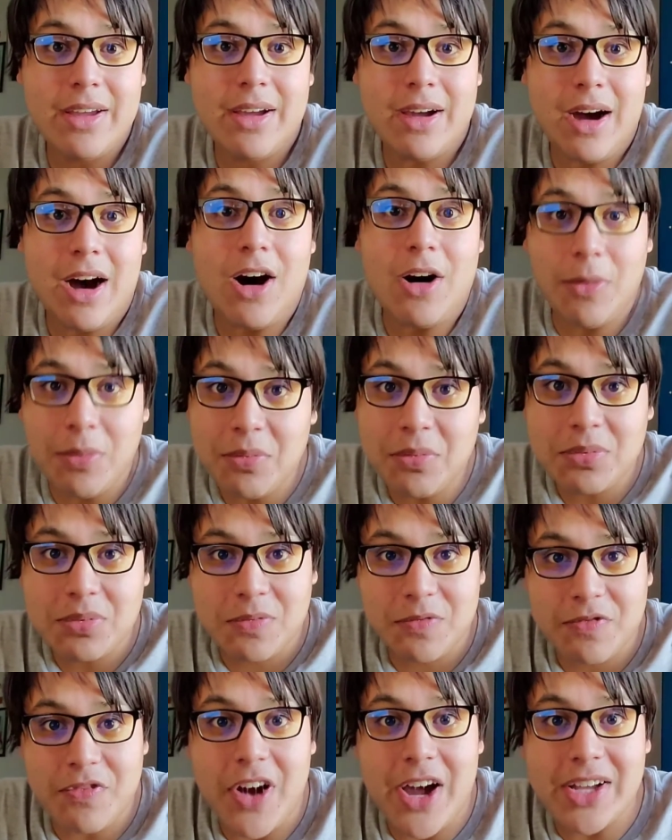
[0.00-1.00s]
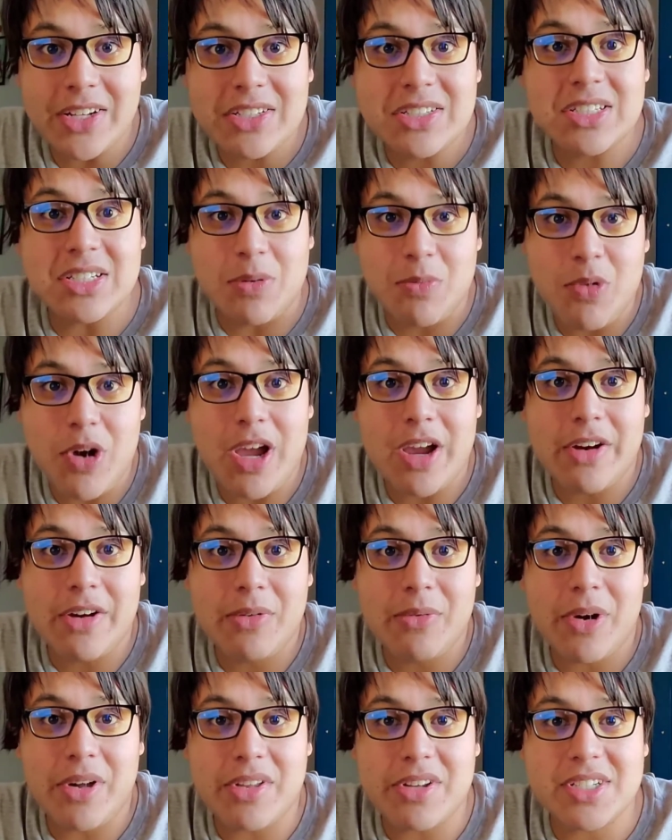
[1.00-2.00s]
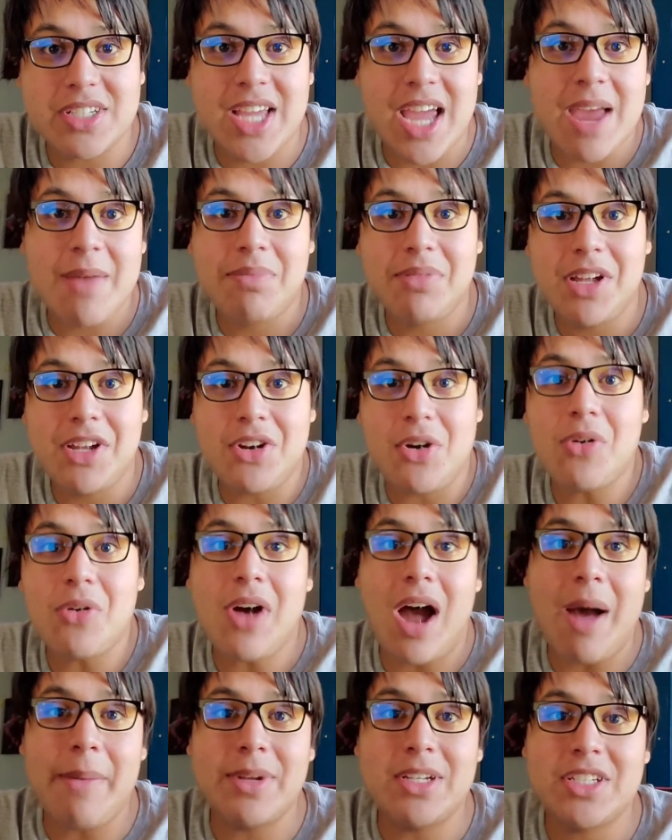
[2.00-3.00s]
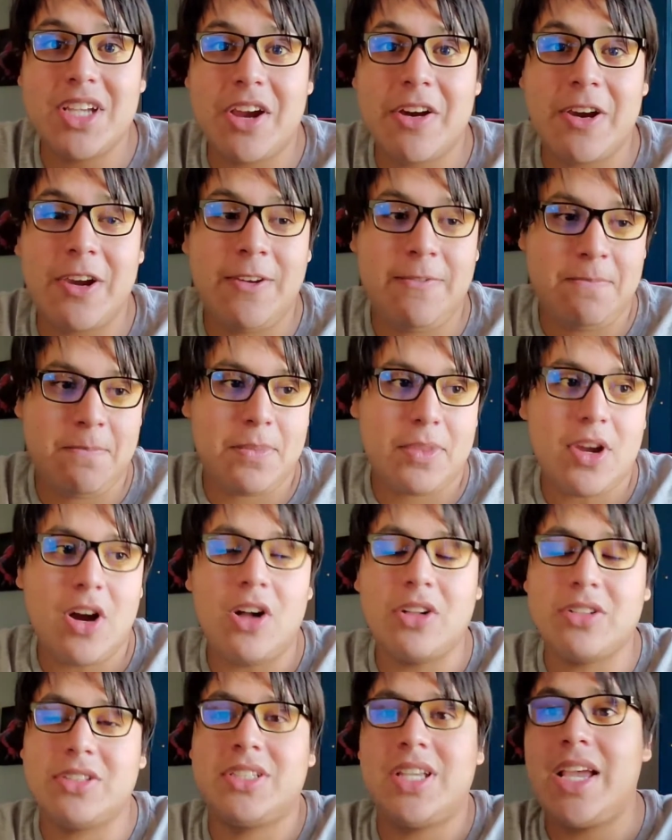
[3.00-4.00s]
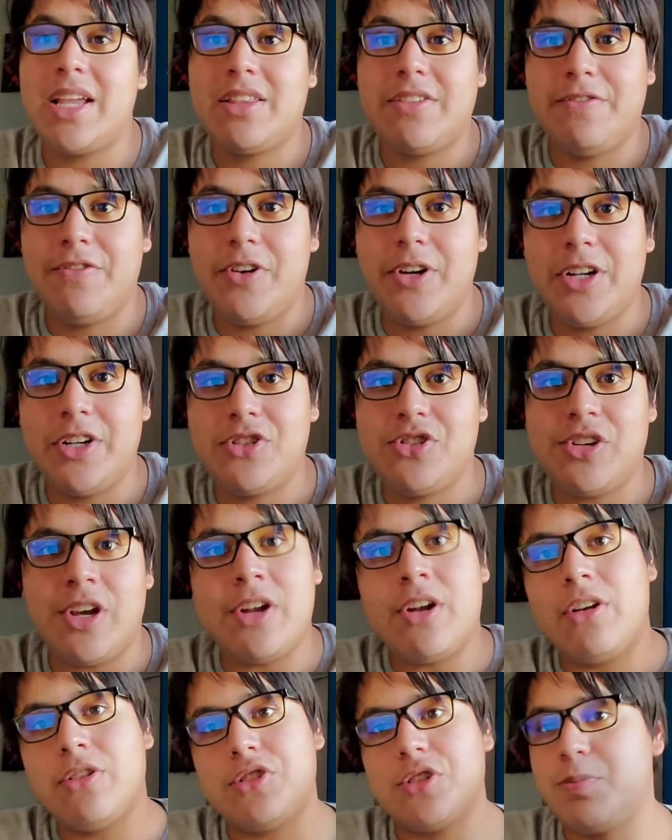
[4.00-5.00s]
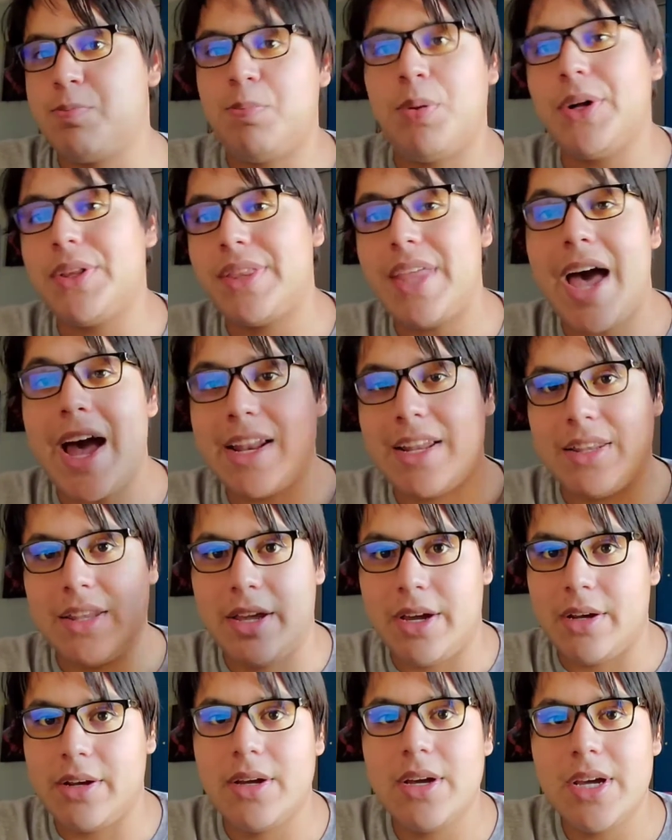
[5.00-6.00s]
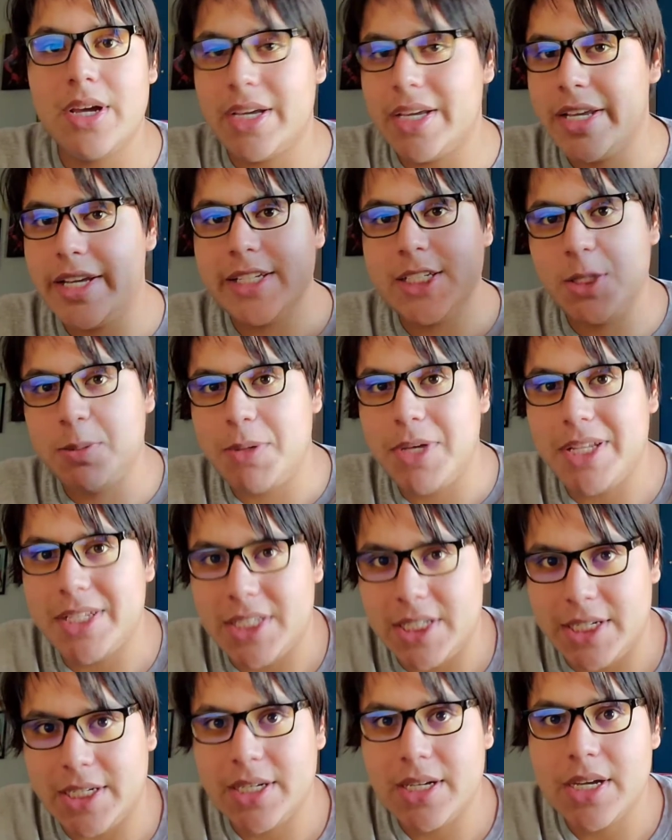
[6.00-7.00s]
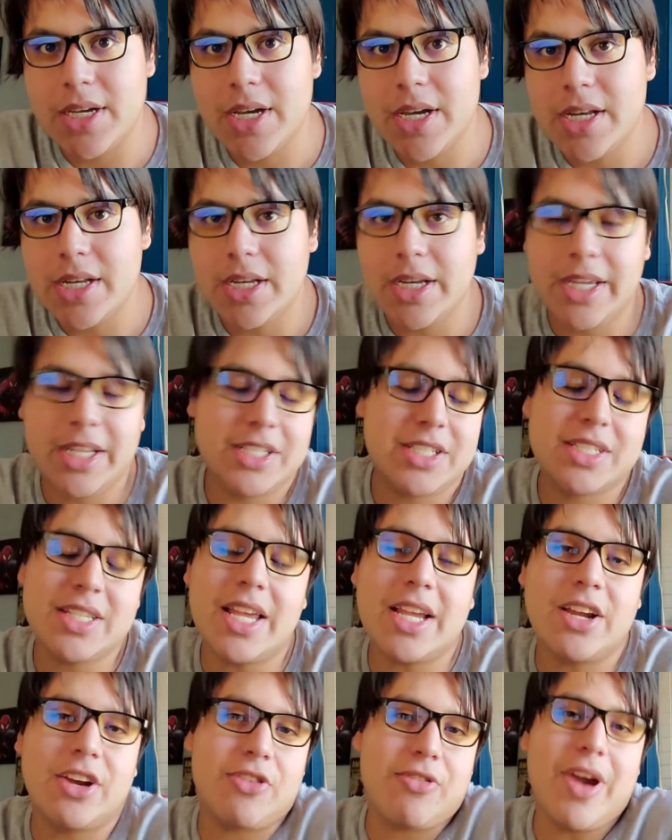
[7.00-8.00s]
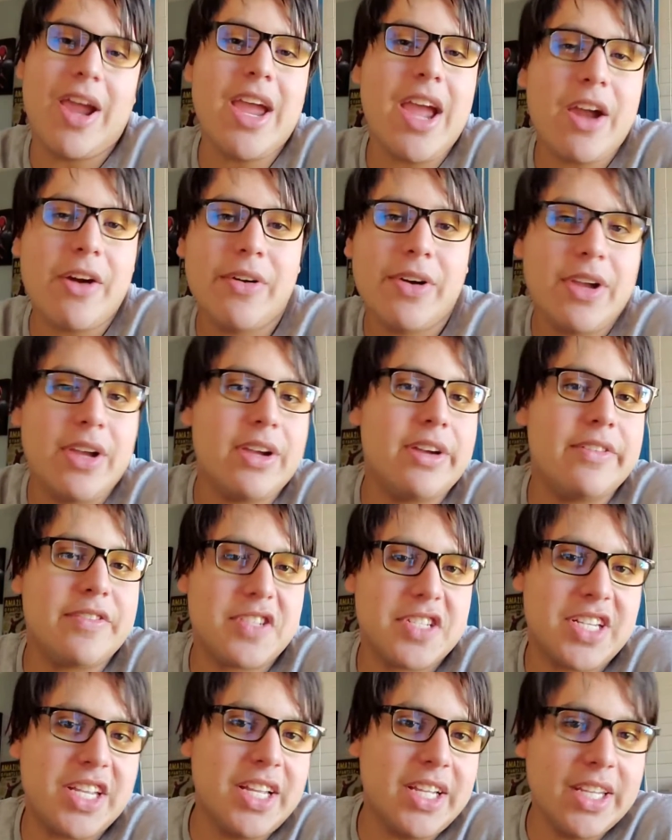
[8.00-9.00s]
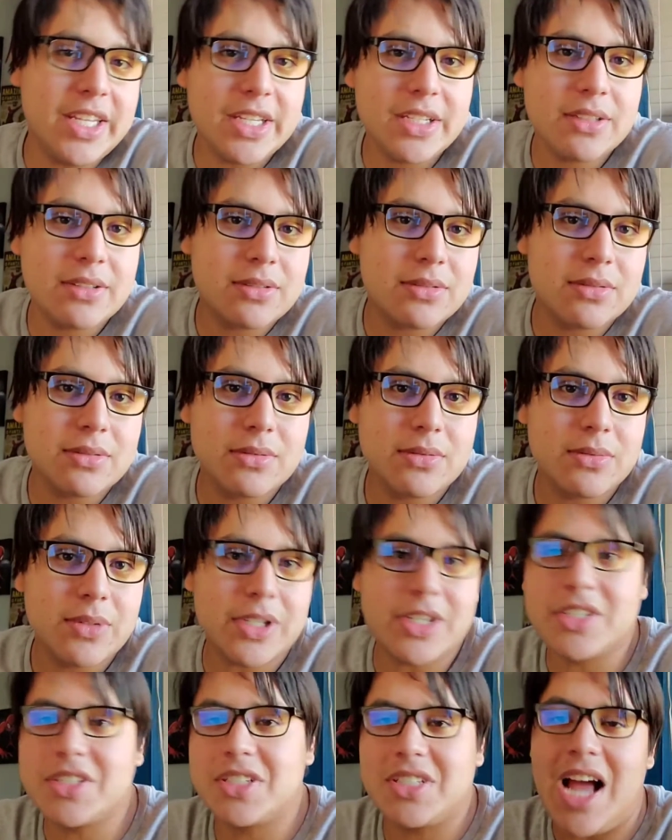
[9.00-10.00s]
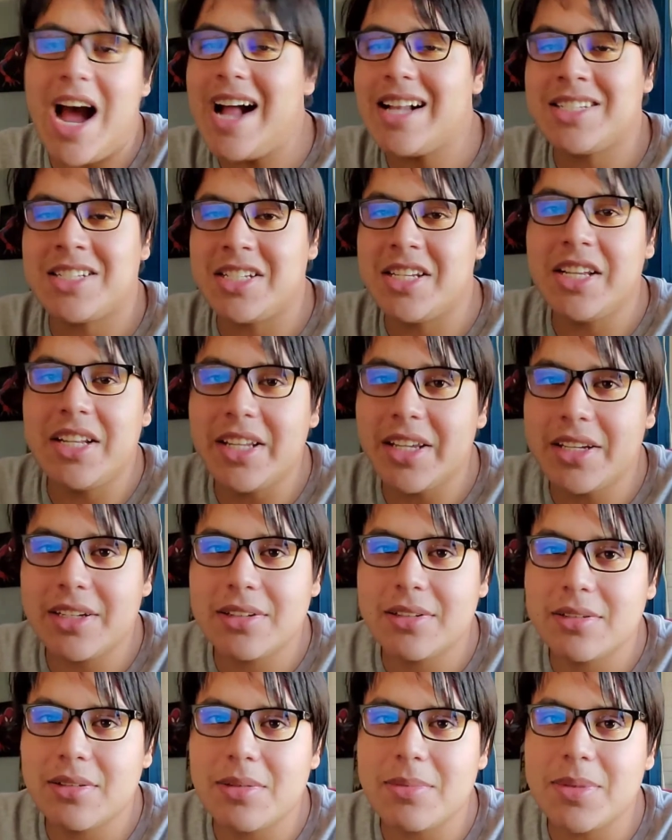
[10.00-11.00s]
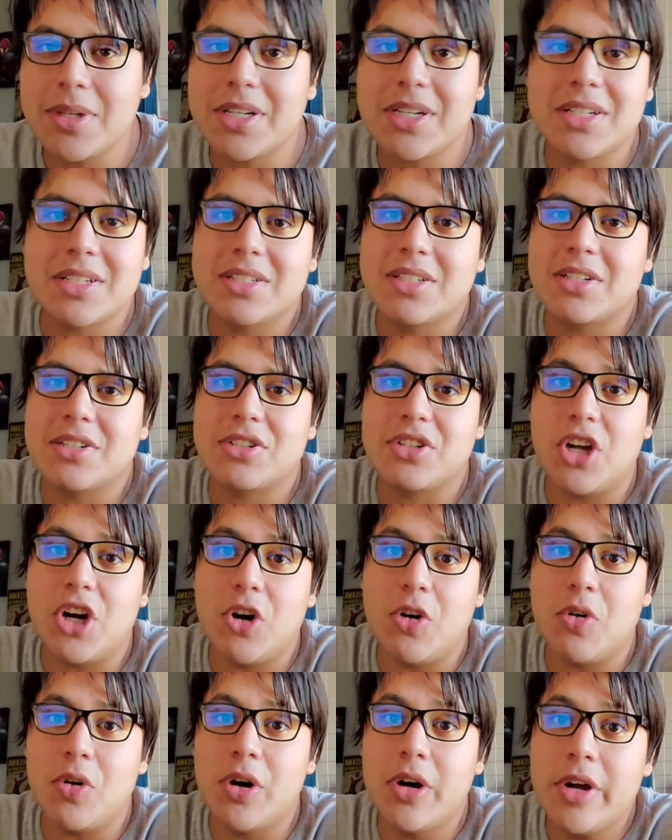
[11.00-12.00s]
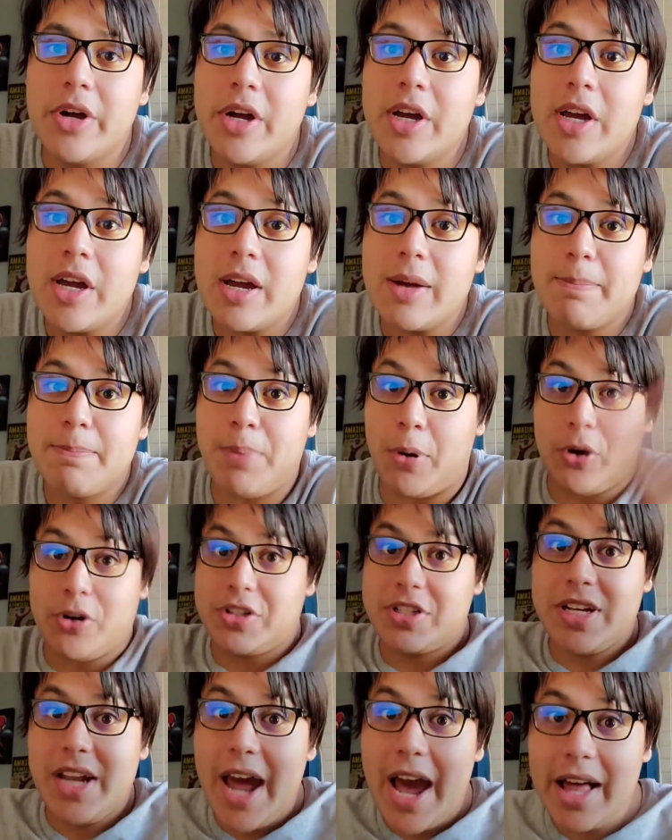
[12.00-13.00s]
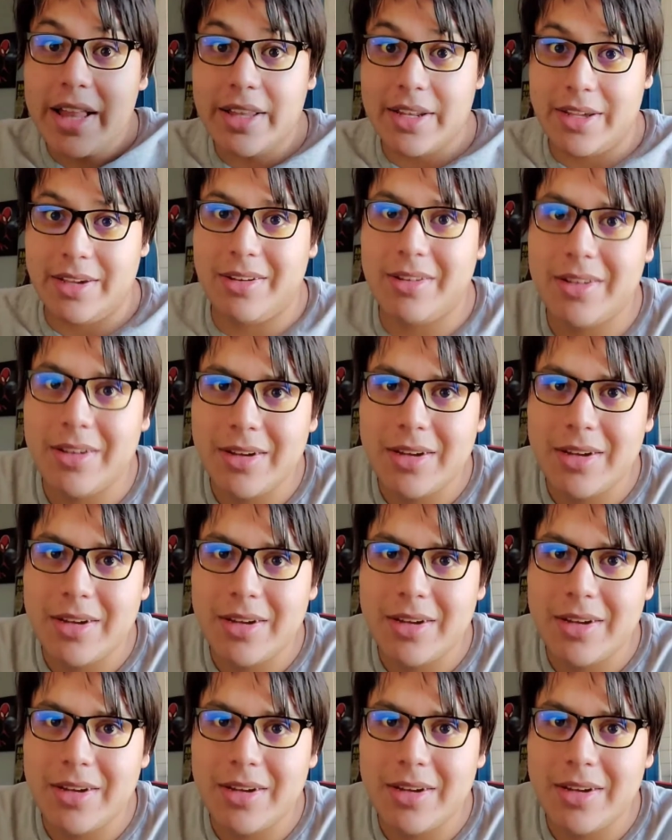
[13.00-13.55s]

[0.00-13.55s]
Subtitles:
I'll find somewhere where there's gameplay no commentary. I'll take the footage and I'll just put that in there. Easy peasy. It's like a gray area of stealing where it's not stealing because there's no personality.